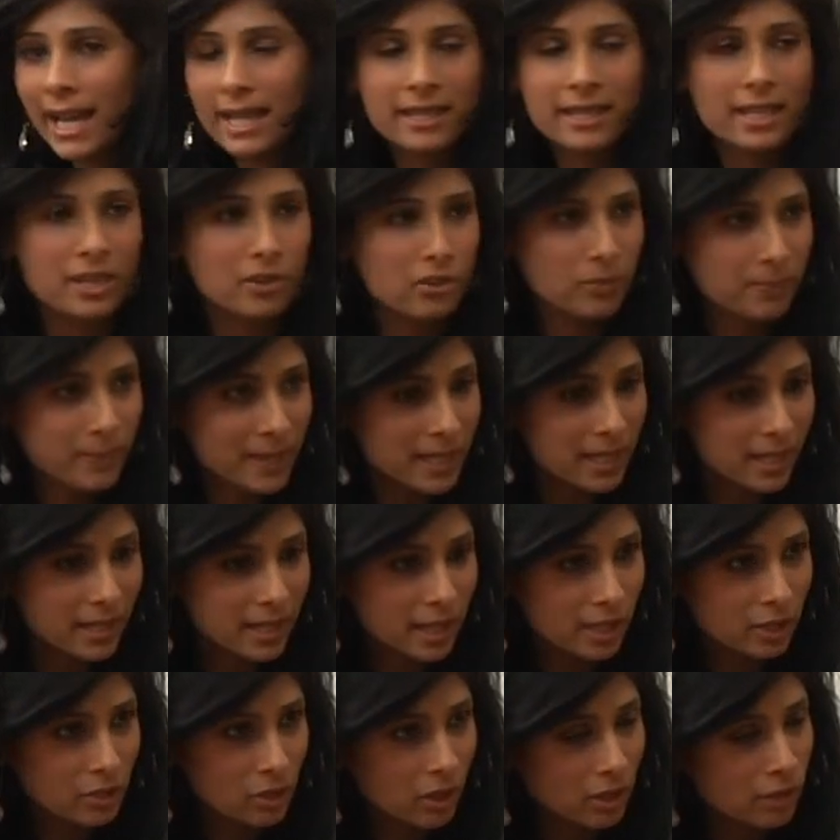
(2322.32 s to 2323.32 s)
And there's been
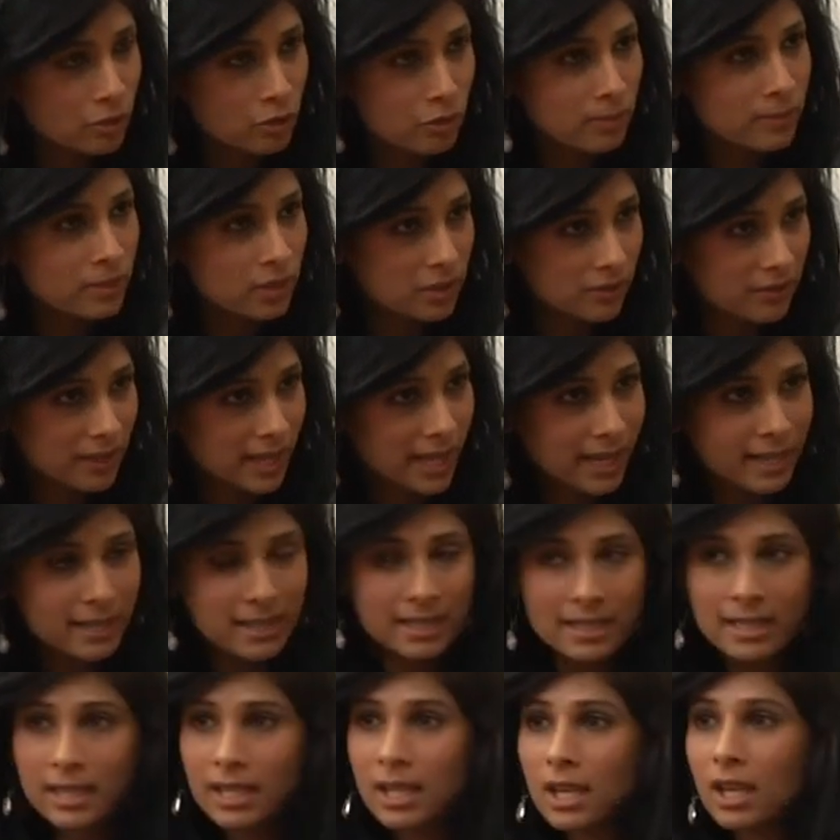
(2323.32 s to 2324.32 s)
an acknowledgement of that,
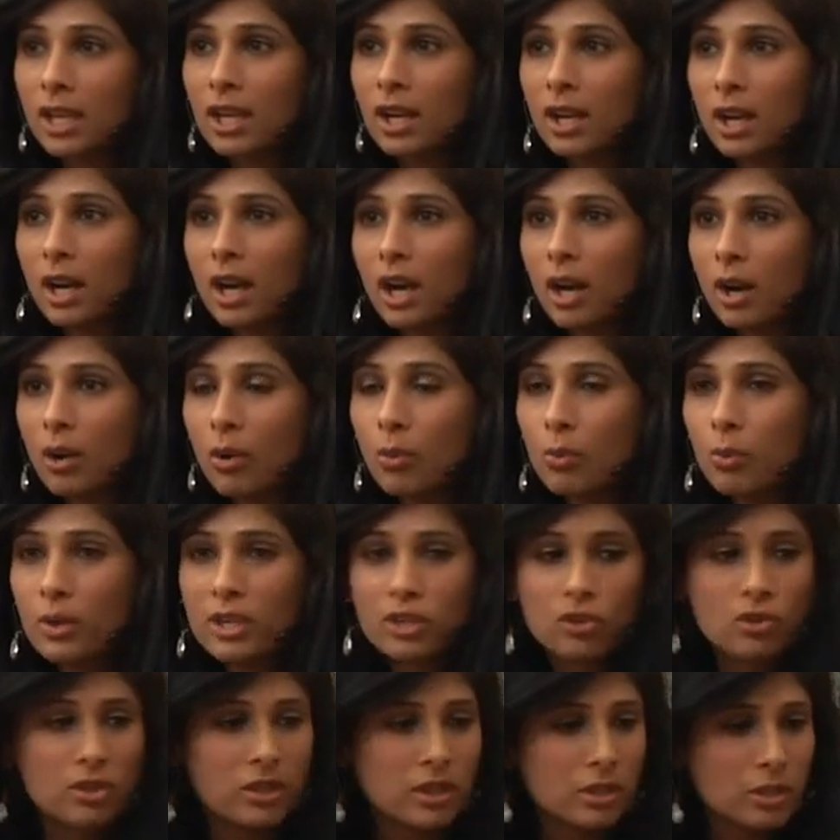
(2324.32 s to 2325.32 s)

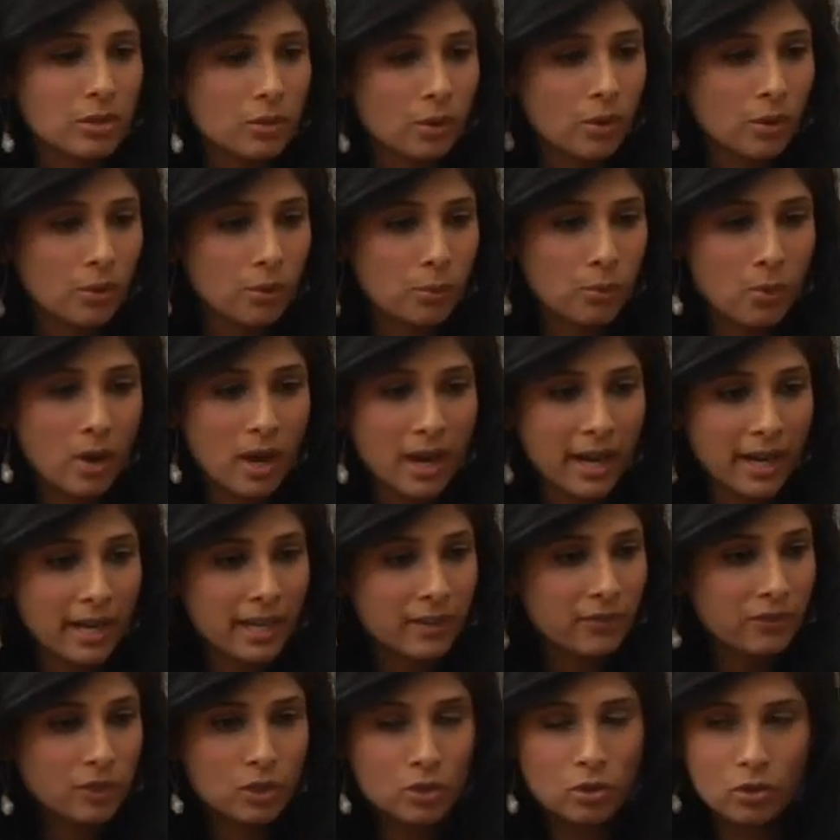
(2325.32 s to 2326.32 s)
which is why,
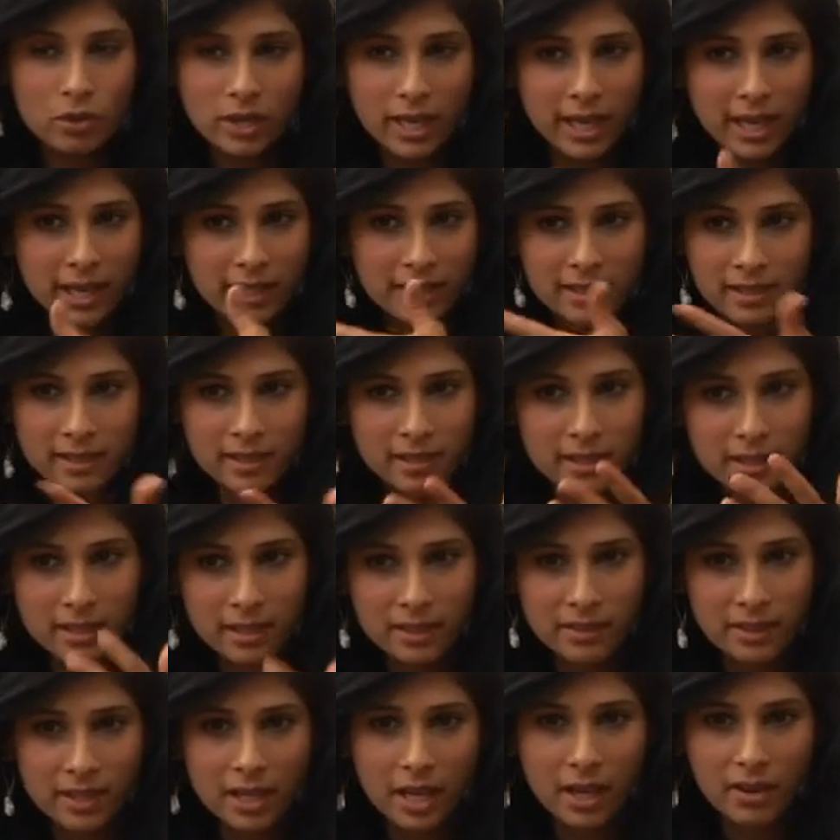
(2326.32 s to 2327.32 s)
if you look at
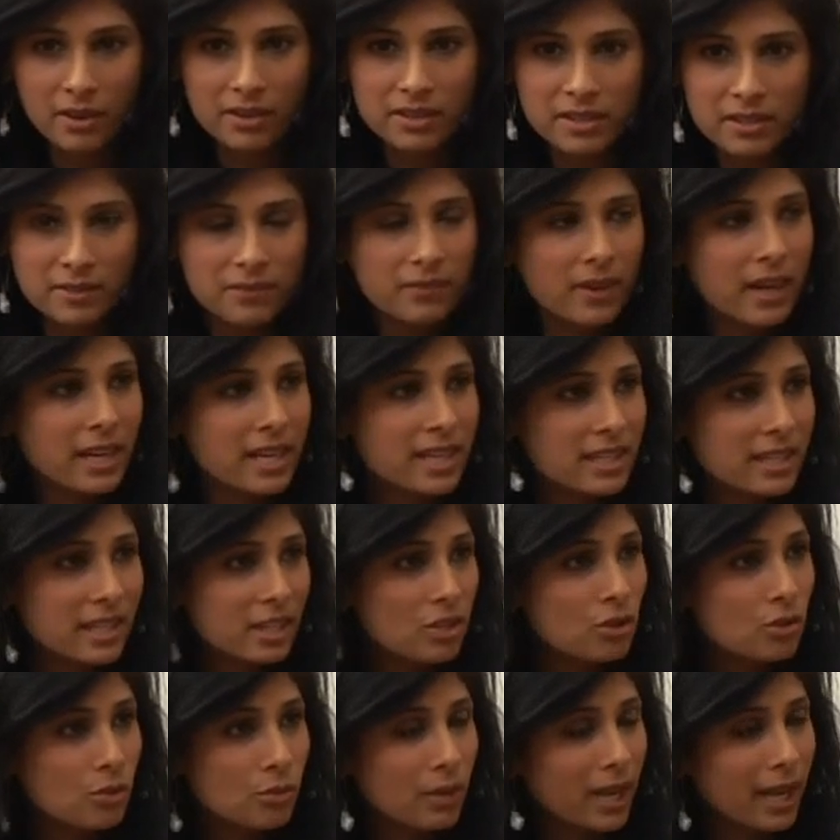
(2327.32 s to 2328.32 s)
the current advice
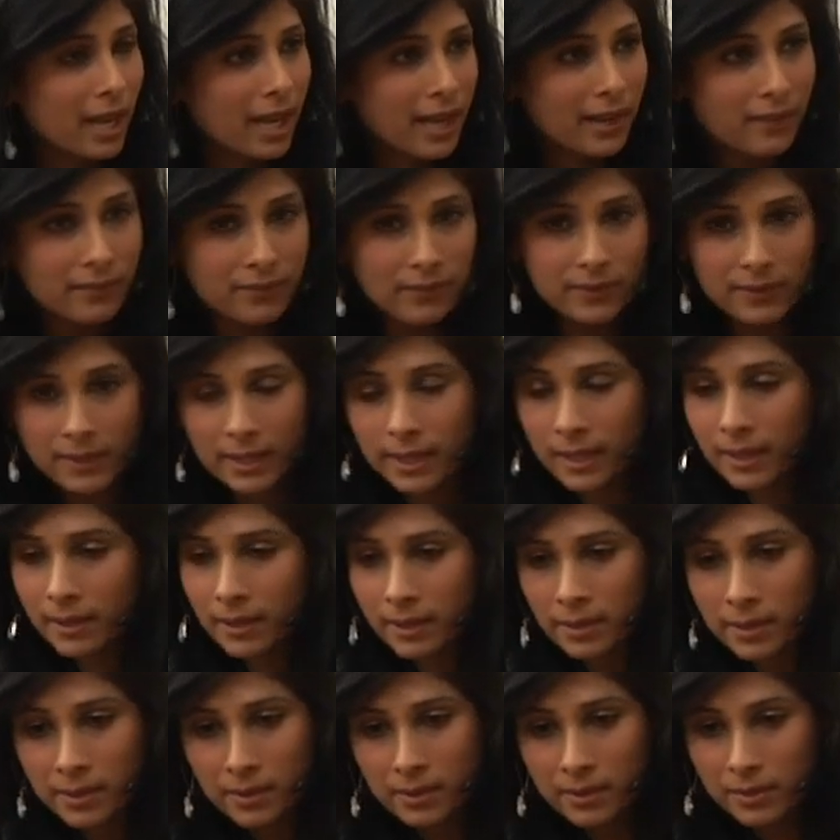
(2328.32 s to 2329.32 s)
that you have,
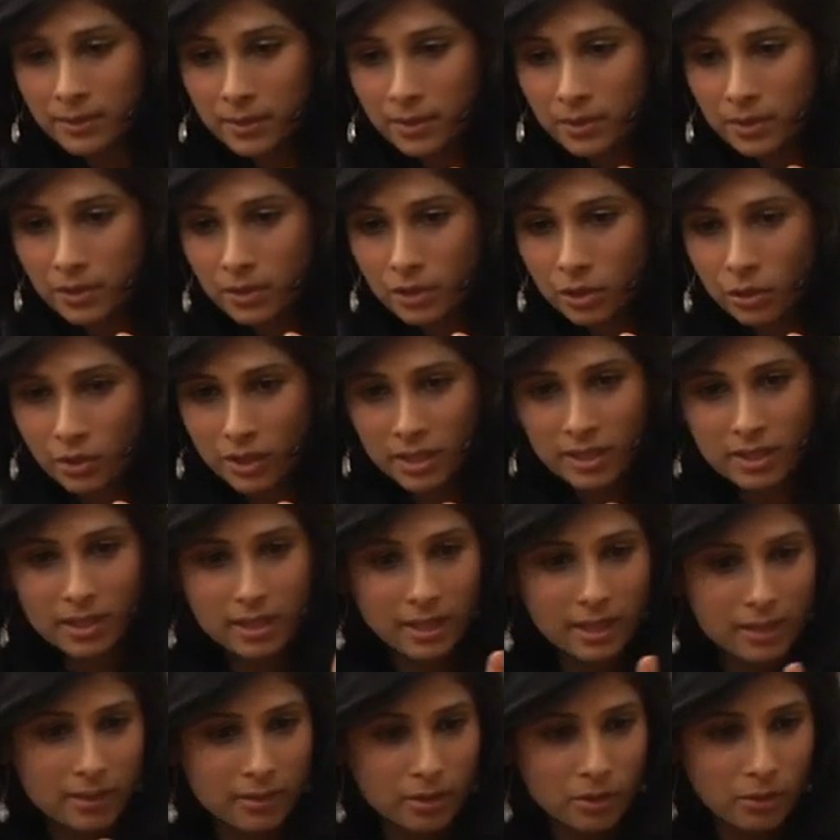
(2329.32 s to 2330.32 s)
you can
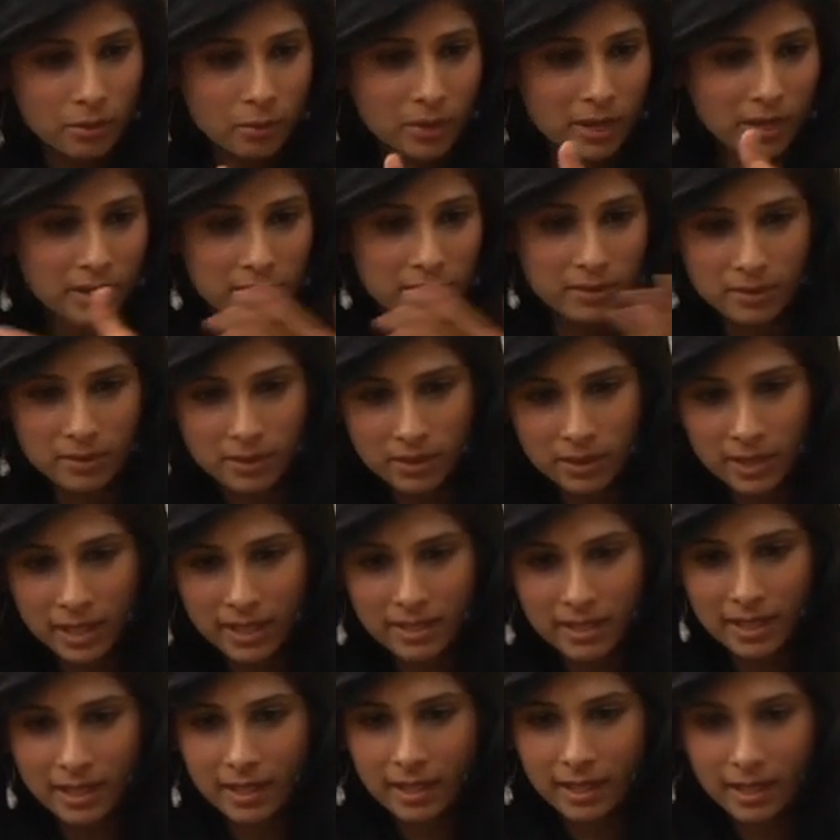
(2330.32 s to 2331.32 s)
see that, one of the
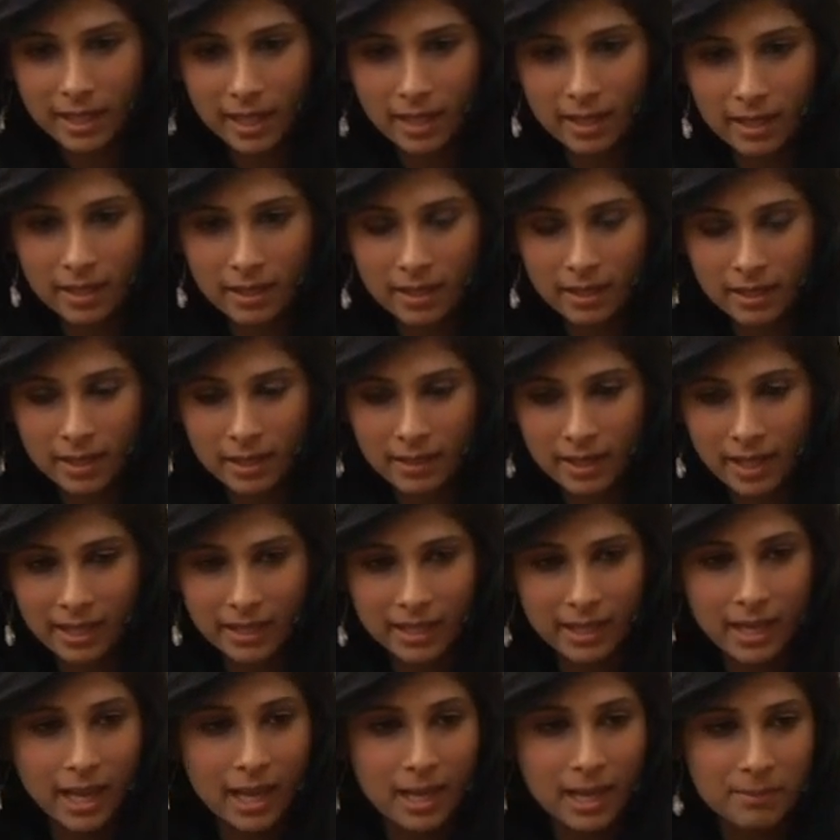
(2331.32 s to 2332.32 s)
things
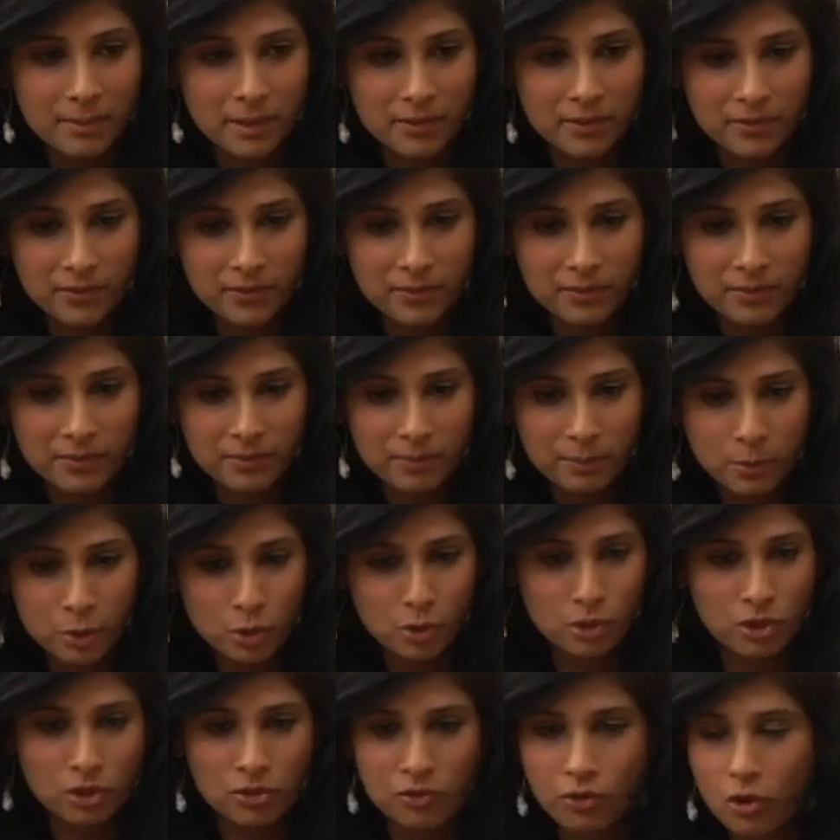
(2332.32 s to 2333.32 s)
that the IMF
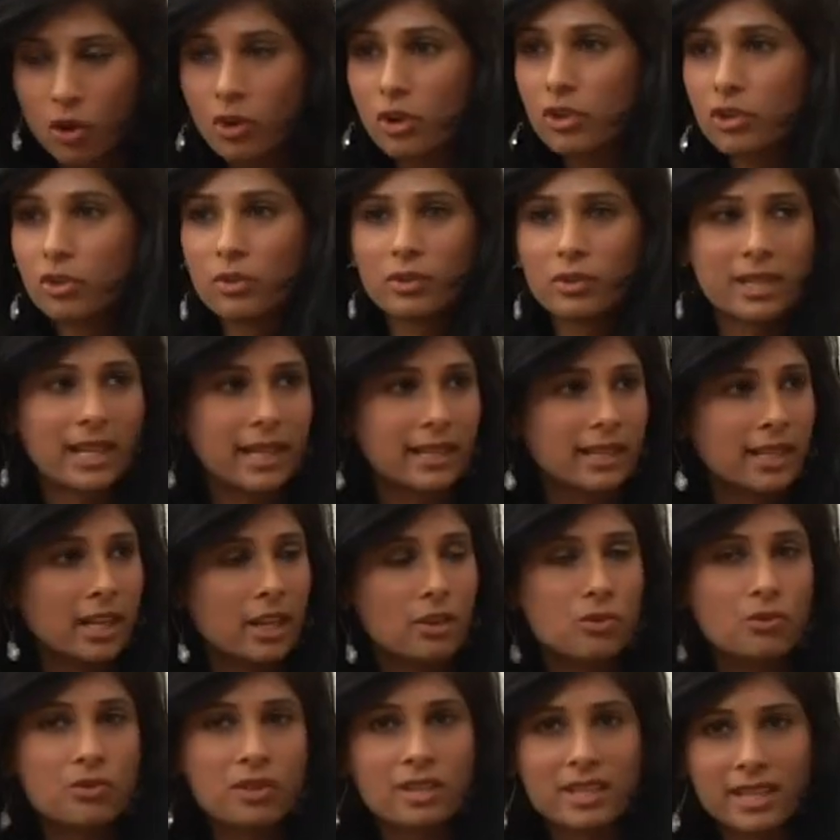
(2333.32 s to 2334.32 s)
pushes for is just that
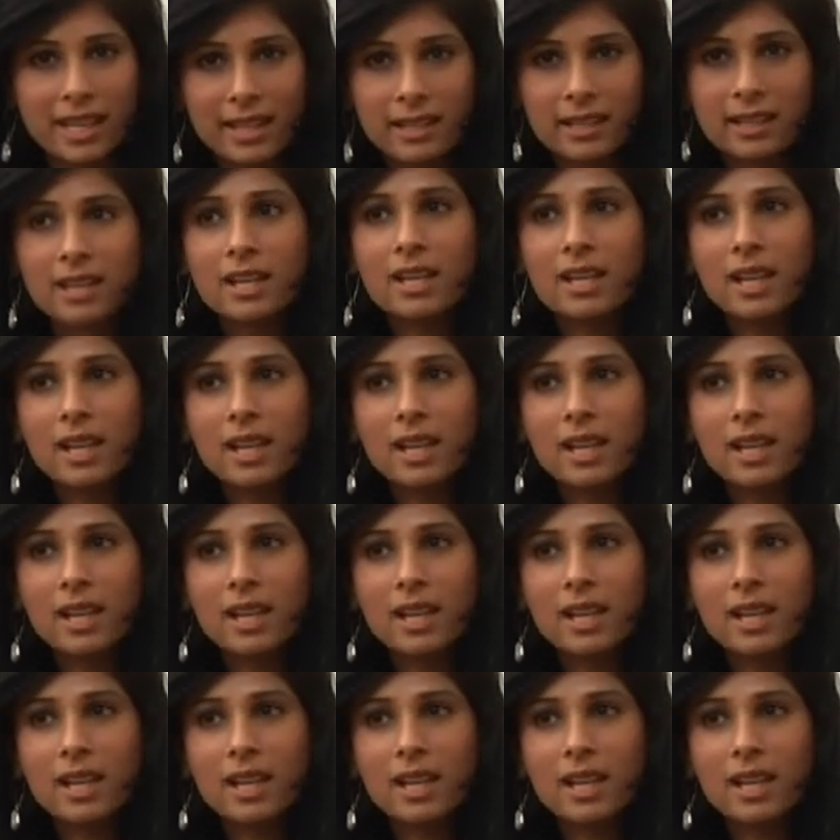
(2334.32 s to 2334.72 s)
countries